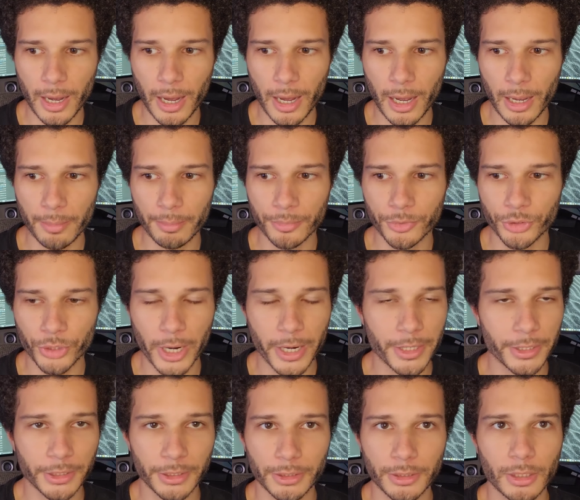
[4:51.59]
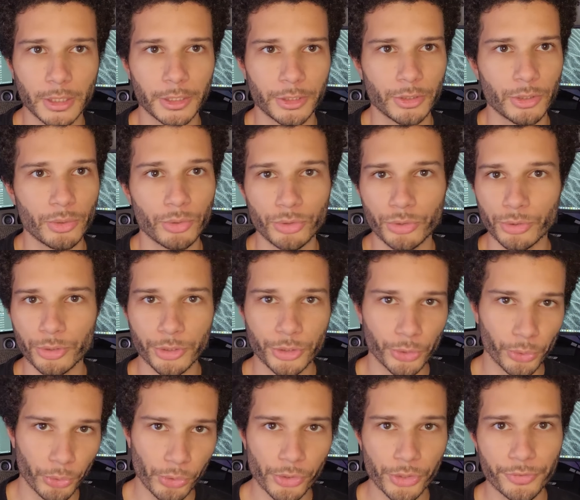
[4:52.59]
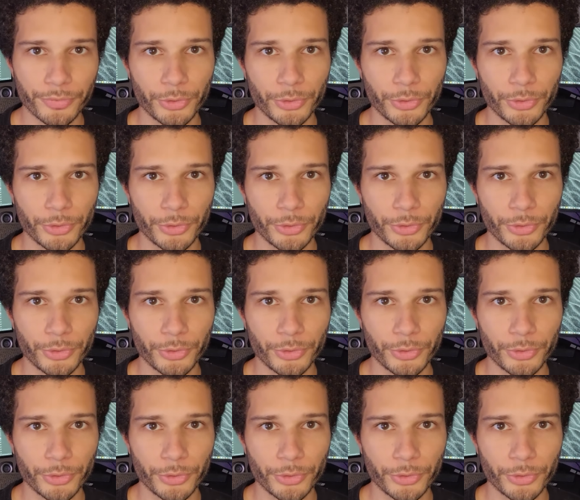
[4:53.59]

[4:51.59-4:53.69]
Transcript: I'm trying to like, do tutorials